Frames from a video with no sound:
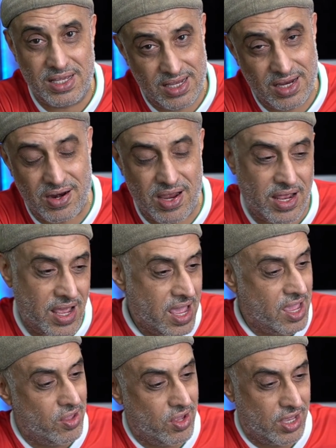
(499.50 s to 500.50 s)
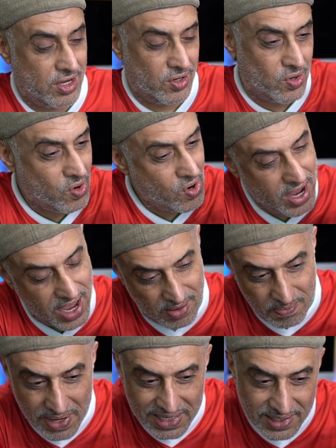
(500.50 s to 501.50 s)
right? You can go and
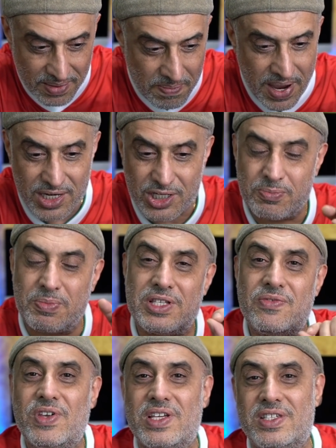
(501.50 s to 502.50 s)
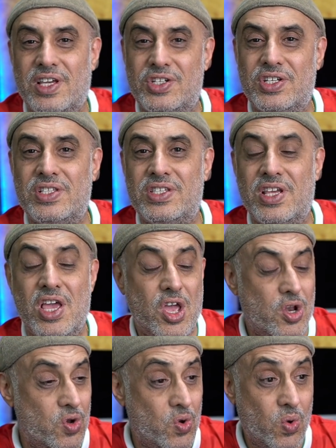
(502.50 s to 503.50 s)
mix and match specific sessions,
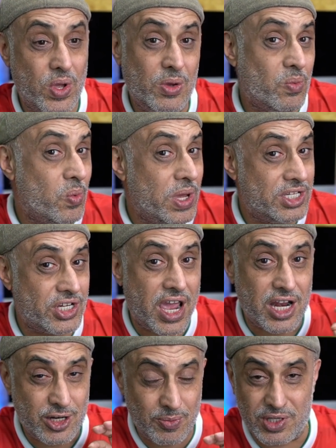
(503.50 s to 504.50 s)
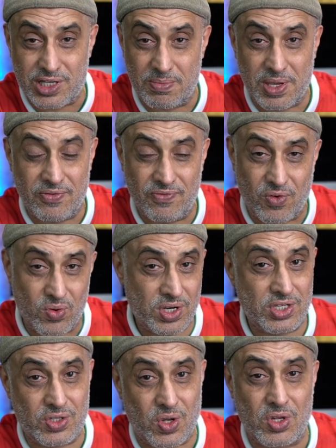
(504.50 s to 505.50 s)
knowing which attributes are being
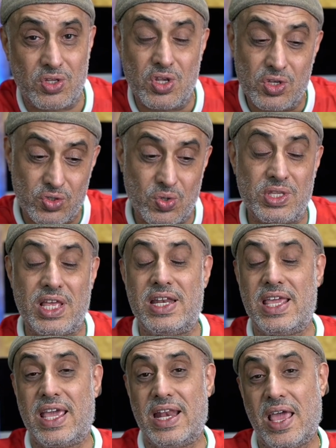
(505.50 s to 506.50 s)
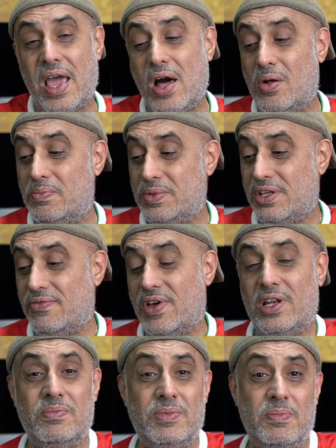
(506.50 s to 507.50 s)
focused on so that they can help
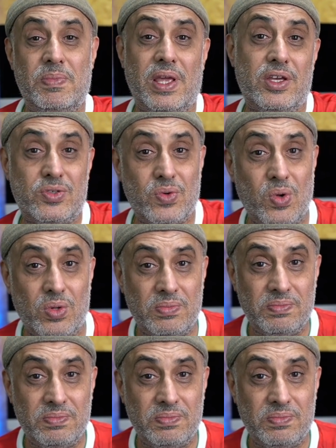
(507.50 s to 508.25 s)
develop the player's role,